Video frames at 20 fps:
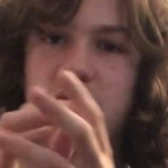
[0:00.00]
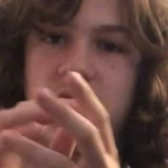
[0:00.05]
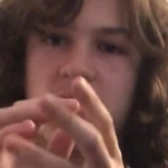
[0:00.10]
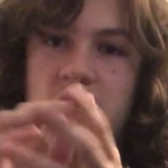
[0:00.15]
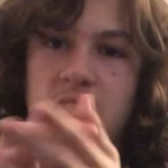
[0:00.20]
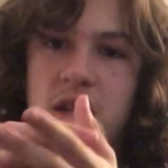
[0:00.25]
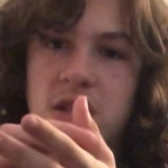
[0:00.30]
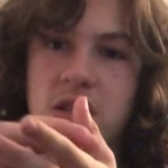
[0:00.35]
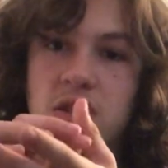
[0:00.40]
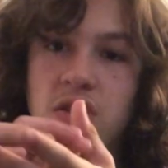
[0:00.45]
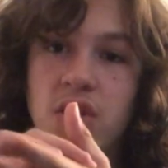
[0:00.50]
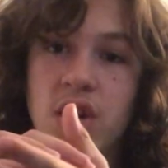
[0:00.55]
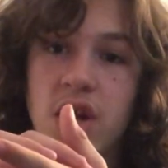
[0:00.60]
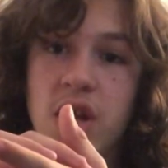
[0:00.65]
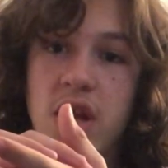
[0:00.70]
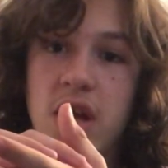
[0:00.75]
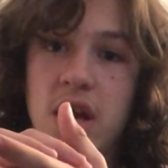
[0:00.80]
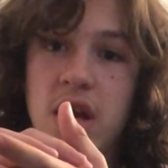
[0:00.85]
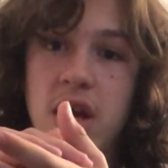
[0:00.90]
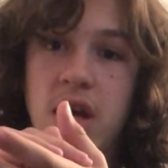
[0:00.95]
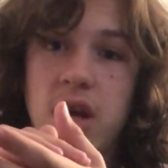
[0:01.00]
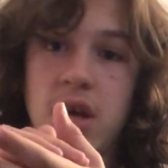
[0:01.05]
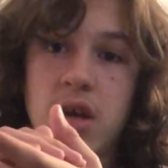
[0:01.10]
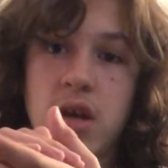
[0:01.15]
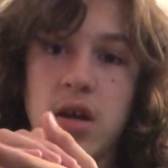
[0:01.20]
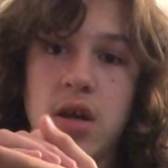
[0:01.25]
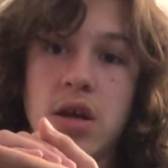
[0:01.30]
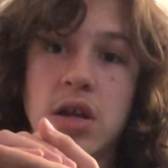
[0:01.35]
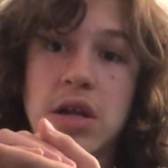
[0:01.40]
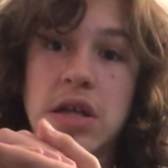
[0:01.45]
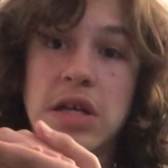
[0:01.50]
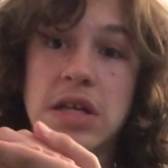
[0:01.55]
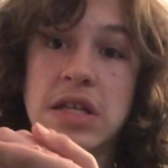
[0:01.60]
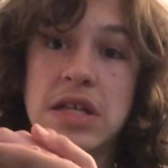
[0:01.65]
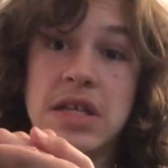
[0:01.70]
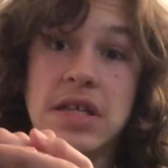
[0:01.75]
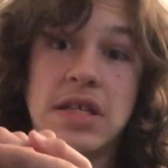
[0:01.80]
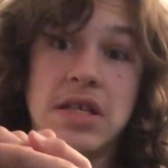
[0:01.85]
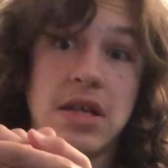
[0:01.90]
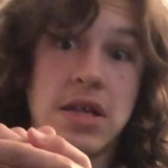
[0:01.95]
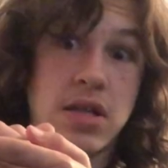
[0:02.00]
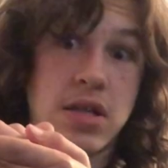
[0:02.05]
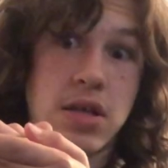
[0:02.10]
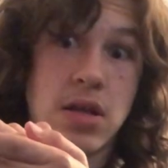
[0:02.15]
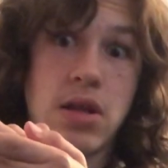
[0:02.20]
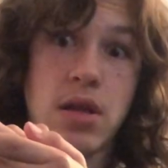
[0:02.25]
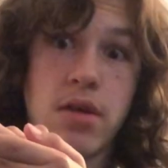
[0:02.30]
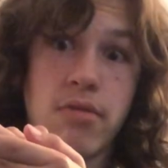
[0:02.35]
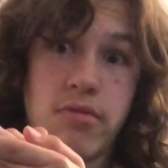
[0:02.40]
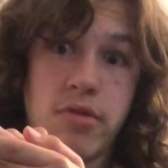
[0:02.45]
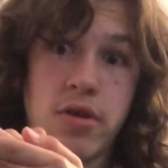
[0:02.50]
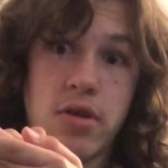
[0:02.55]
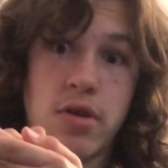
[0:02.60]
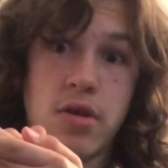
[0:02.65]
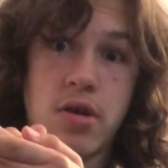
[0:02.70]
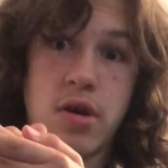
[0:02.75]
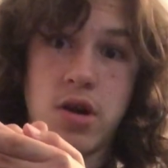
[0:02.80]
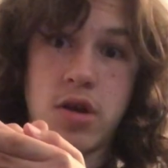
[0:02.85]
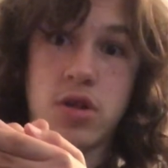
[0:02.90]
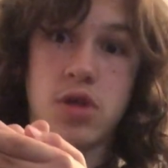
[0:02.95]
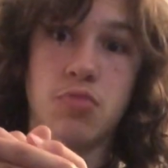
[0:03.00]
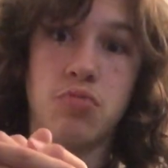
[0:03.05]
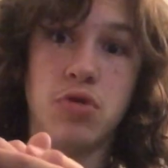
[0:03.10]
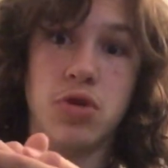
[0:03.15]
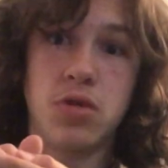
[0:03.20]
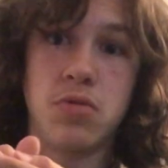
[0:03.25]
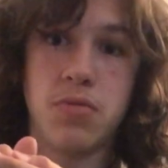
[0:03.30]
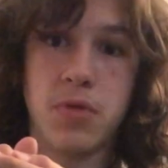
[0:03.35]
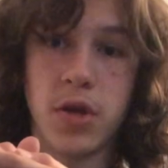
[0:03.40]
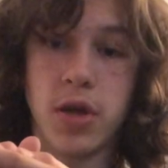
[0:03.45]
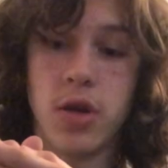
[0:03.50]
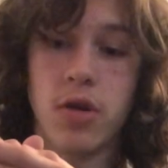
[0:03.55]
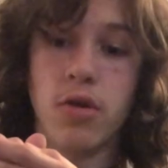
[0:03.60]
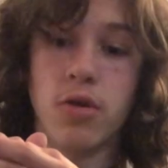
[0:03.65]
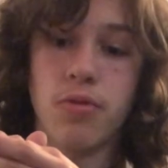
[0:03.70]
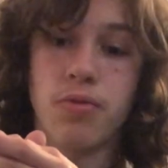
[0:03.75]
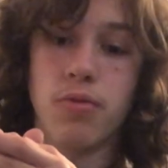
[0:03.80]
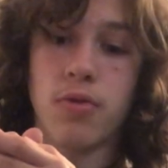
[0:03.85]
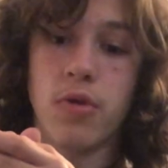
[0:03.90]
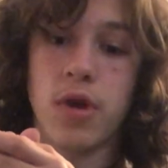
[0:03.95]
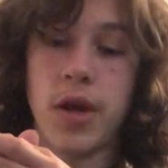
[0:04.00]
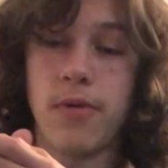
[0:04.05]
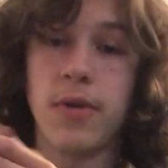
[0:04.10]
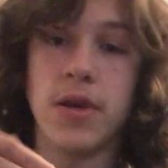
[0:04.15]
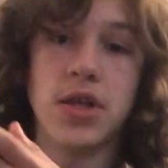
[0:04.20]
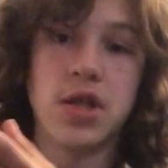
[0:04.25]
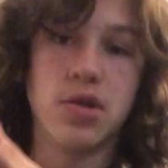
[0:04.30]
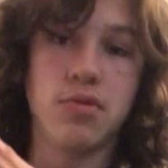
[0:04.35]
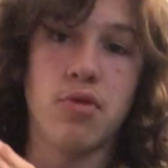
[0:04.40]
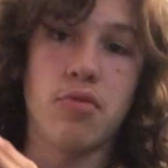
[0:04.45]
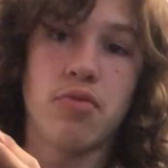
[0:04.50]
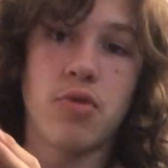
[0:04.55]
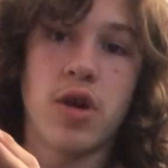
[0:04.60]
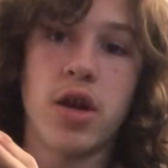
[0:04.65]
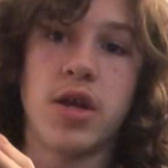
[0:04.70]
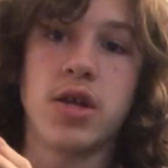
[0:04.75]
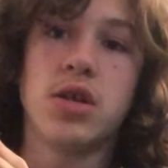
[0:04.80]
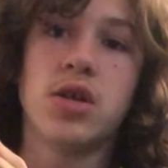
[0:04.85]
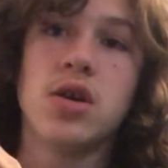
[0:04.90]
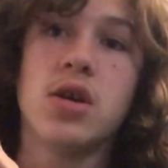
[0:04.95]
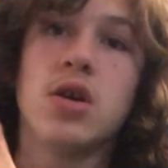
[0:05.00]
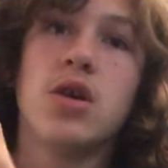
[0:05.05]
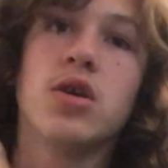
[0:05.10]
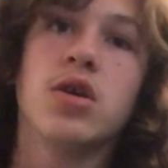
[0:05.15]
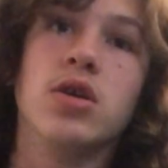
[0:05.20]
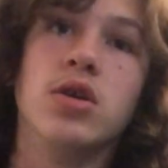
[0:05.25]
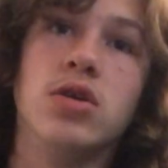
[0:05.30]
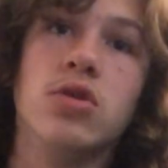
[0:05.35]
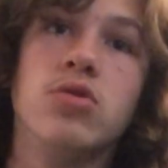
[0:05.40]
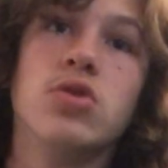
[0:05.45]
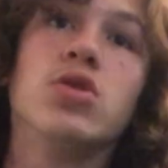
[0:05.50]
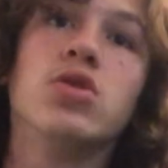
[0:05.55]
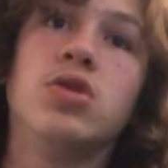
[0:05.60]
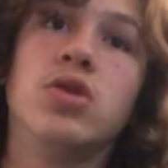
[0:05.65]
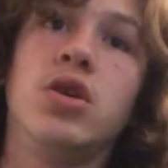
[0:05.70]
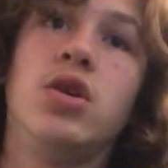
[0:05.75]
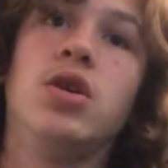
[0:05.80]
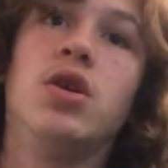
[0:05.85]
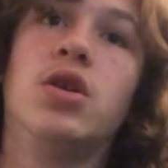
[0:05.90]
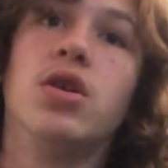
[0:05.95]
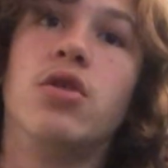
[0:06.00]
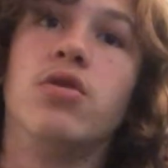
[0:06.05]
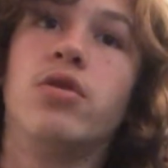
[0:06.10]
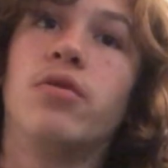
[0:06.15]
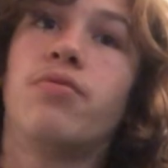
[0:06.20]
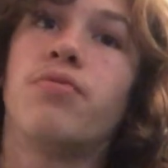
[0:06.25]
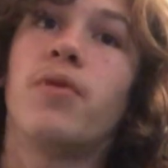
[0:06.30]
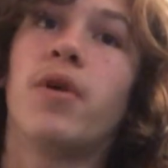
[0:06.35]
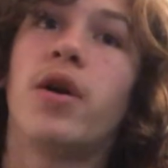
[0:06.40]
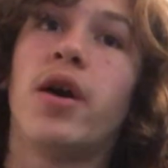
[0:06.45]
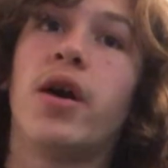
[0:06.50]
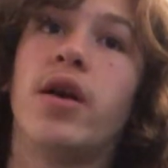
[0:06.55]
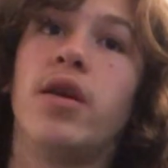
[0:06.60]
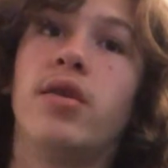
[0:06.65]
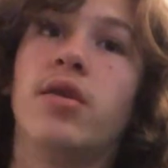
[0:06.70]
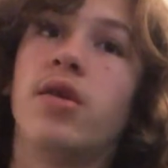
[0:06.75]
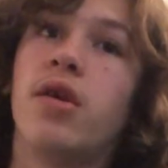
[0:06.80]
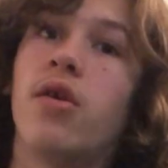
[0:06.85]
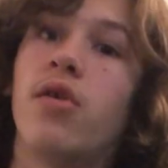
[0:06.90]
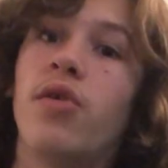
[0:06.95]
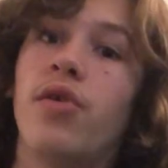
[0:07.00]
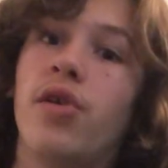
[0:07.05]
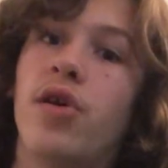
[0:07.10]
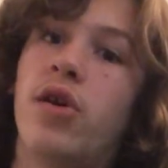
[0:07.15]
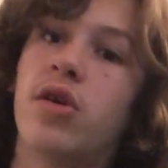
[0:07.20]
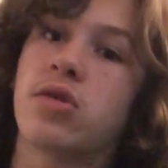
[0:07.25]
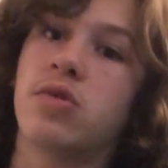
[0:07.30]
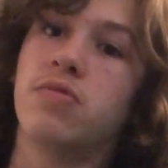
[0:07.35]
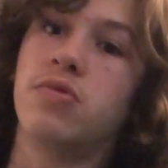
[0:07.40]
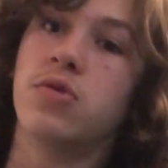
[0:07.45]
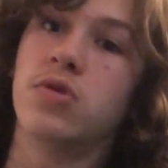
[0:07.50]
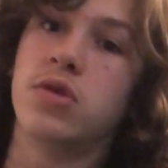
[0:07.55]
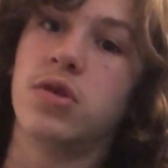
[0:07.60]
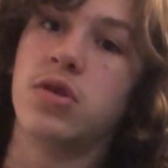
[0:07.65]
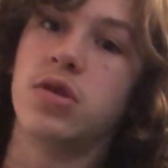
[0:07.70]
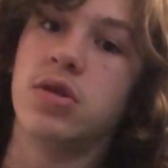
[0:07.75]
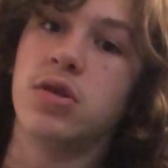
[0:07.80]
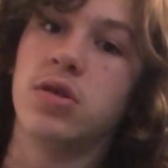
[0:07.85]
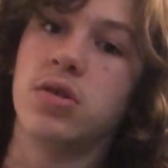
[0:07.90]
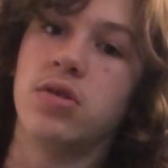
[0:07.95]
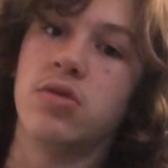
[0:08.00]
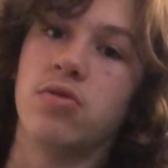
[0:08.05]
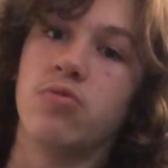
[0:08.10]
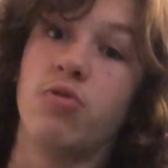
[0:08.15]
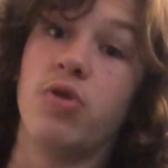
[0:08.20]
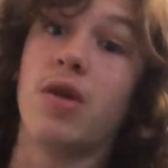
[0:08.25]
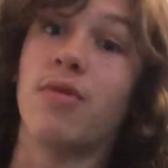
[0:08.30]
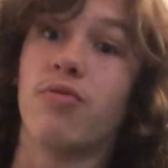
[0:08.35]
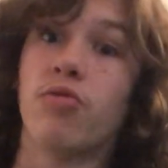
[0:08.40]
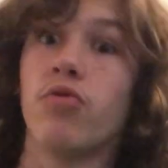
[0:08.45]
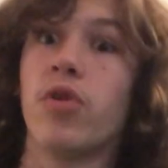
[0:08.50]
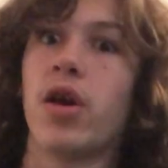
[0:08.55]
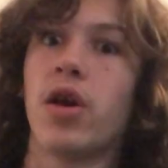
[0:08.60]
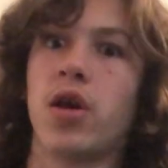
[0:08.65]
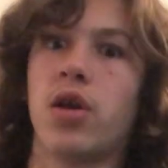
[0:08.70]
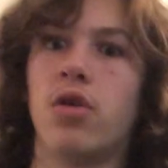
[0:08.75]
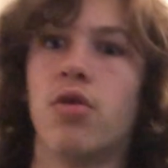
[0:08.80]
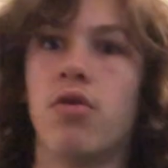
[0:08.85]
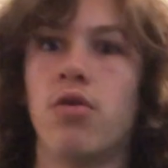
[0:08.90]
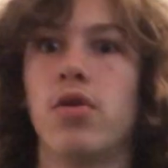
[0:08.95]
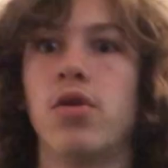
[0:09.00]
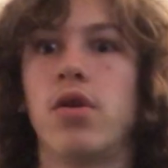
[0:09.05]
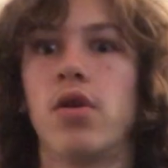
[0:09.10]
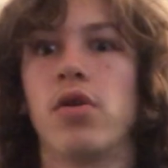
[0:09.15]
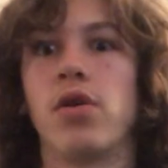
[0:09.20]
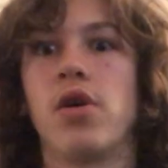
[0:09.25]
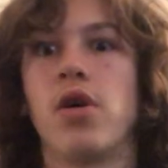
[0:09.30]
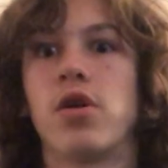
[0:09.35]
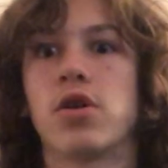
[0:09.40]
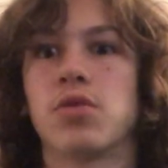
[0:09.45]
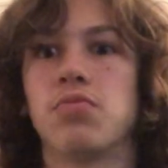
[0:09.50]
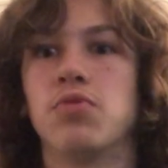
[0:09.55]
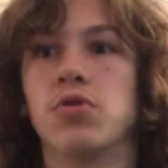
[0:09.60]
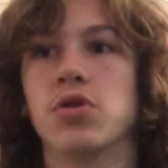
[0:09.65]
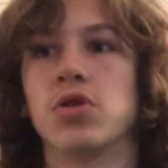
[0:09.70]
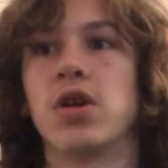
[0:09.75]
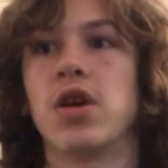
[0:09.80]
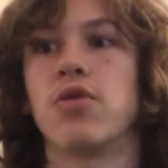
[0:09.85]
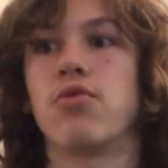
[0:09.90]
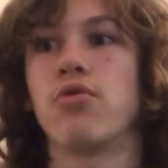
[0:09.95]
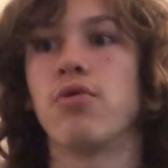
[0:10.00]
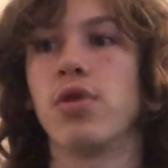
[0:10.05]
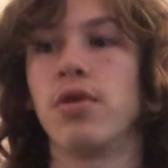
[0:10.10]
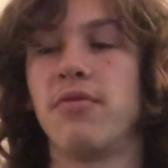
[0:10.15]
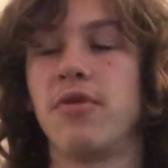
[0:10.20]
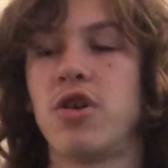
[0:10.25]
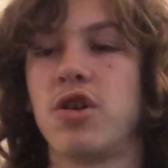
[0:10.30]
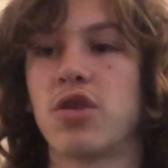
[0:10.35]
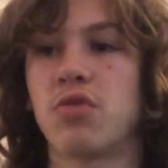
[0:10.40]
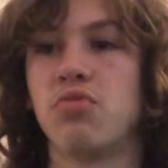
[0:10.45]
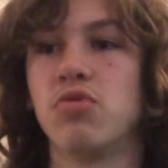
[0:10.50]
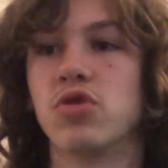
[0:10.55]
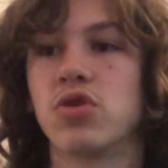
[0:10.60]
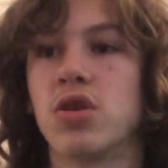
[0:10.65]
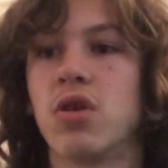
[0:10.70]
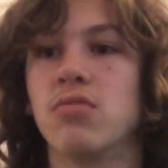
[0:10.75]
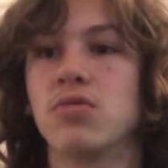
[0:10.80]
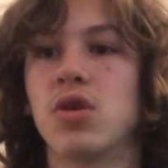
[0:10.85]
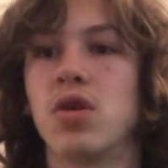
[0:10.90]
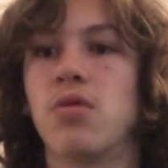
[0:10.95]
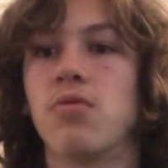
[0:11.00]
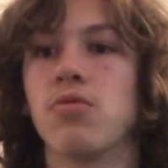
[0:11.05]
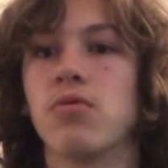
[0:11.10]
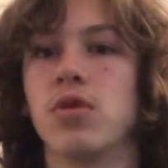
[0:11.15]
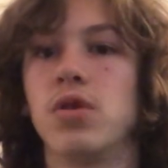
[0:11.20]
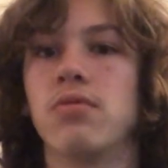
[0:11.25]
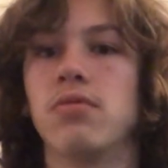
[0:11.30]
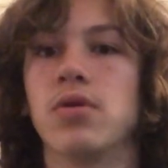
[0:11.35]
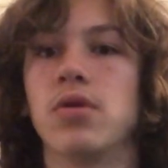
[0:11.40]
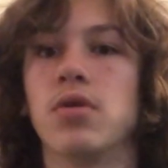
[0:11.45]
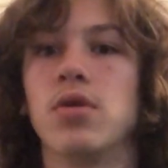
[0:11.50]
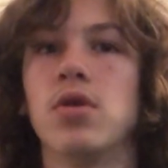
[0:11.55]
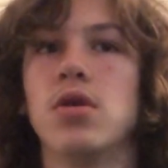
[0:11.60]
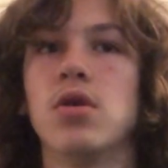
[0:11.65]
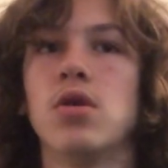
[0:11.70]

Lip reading: chance to get a decent Olivia Octopus figure for a reasonable price, because usually, you find Ollie Octopuses, or whenever, like, an Ollie Octopus and or Olivia Octopus comes on for even